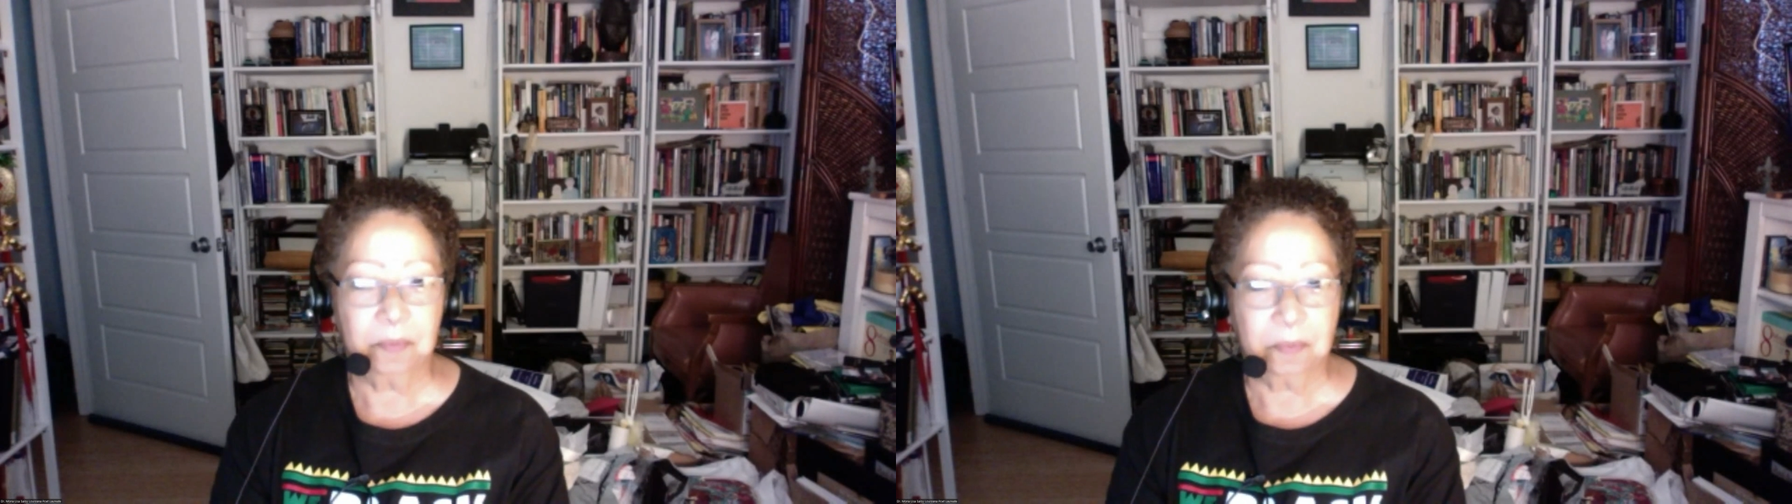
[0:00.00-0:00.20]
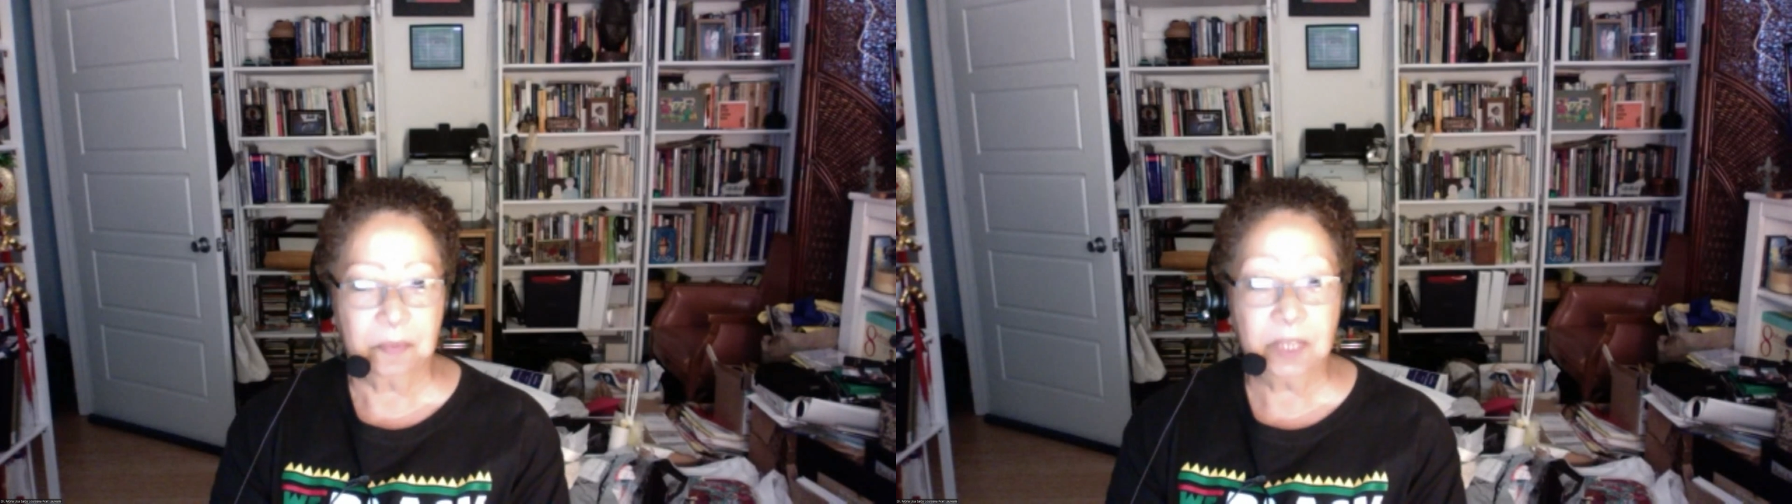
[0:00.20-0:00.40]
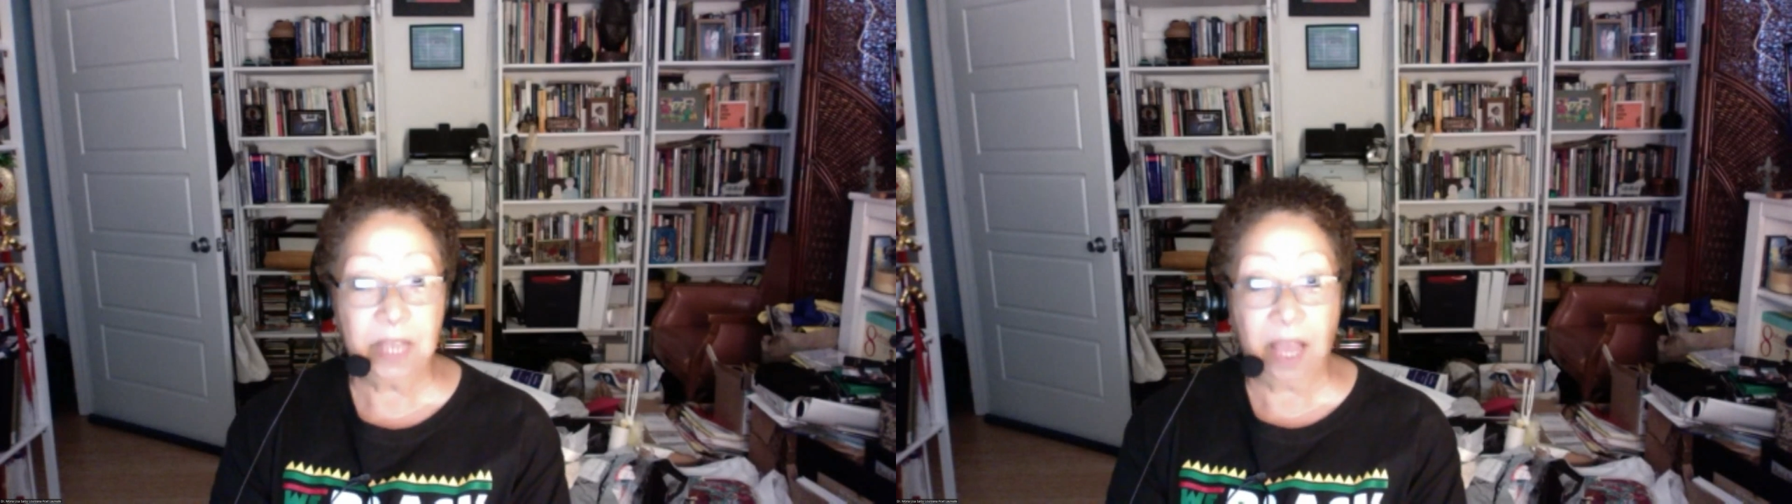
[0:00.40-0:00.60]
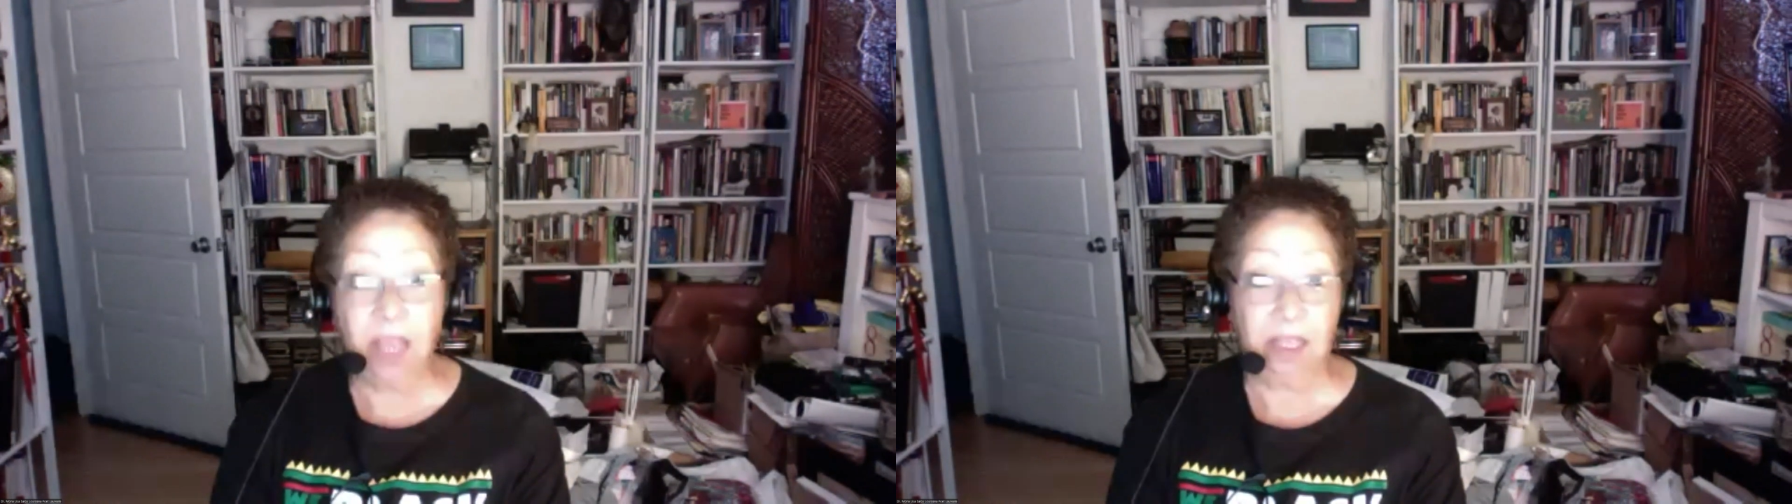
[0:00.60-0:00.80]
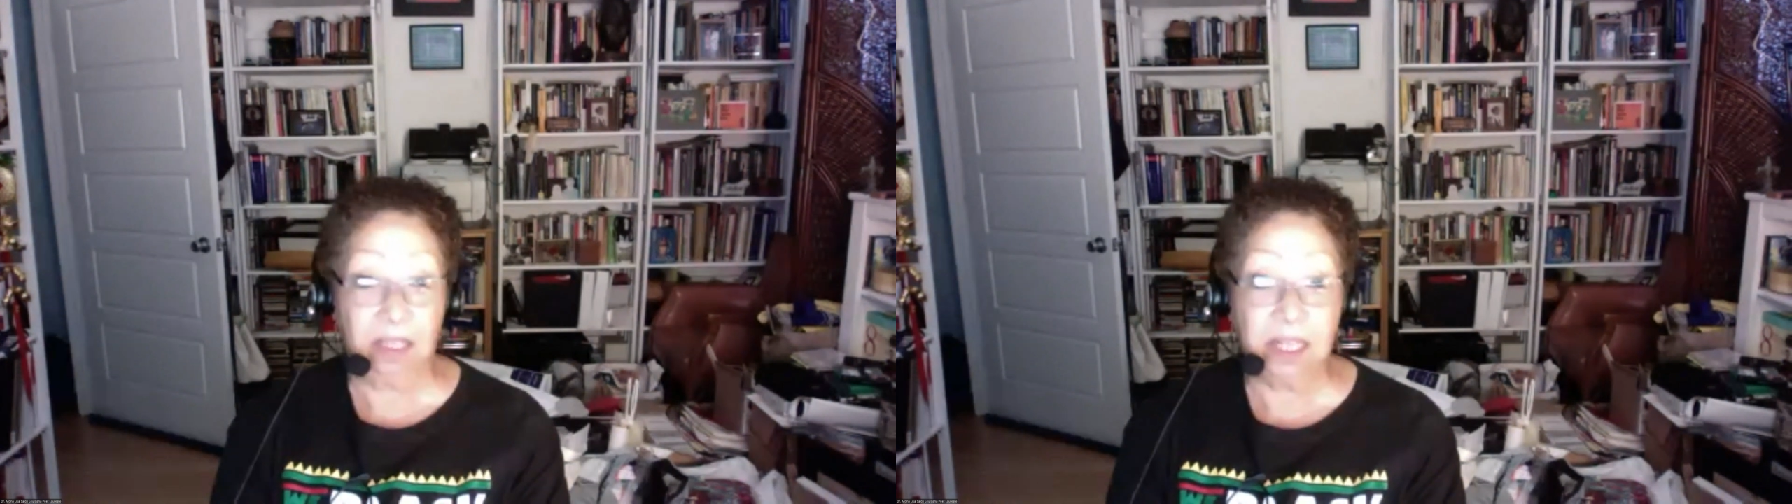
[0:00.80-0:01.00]
Yeah,
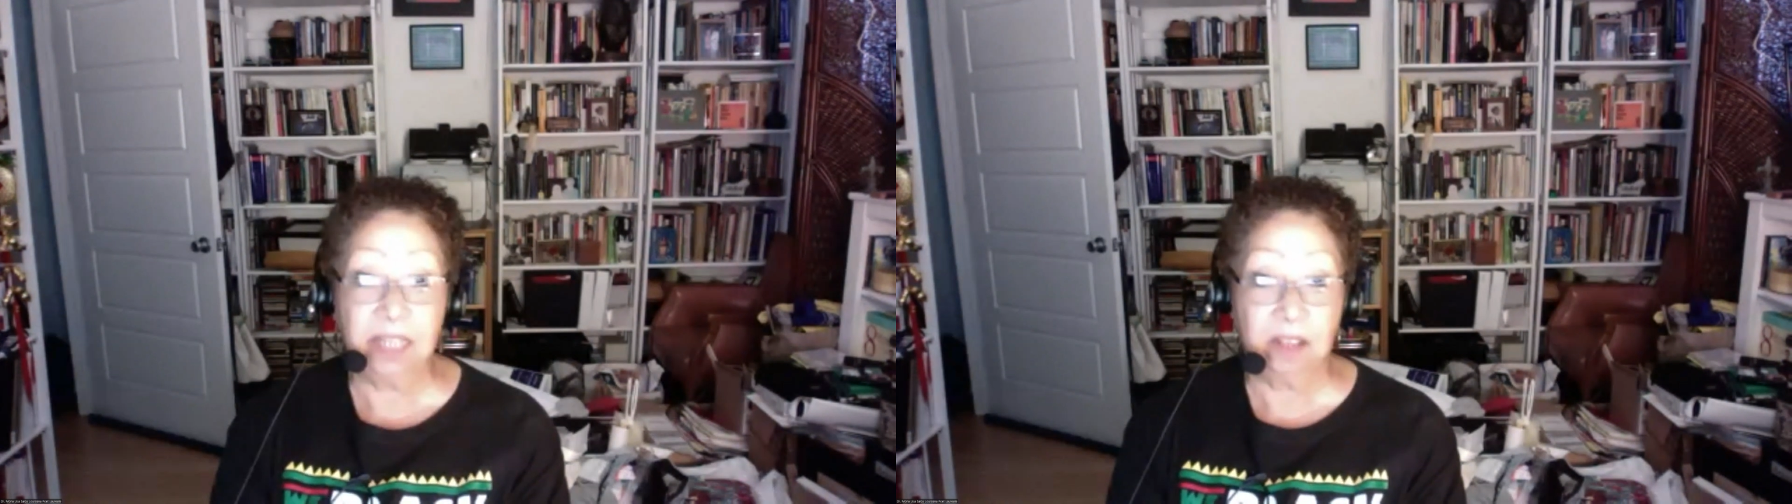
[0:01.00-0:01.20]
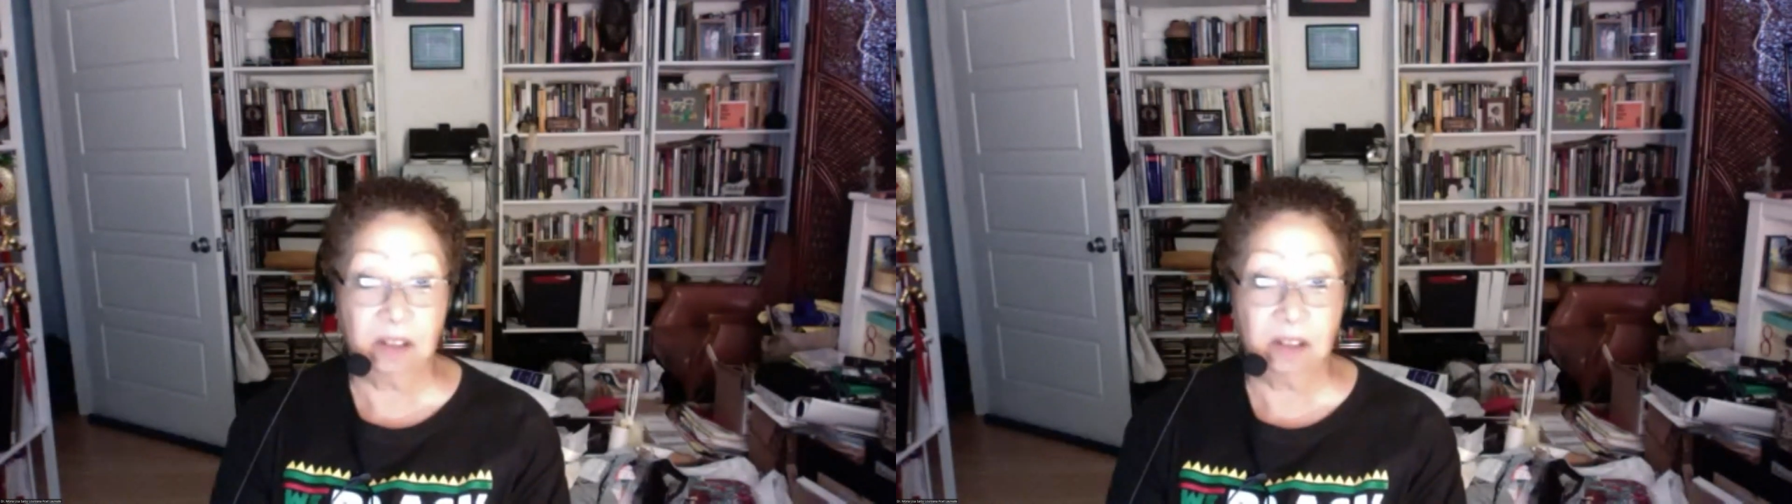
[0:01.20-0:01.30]
it takes all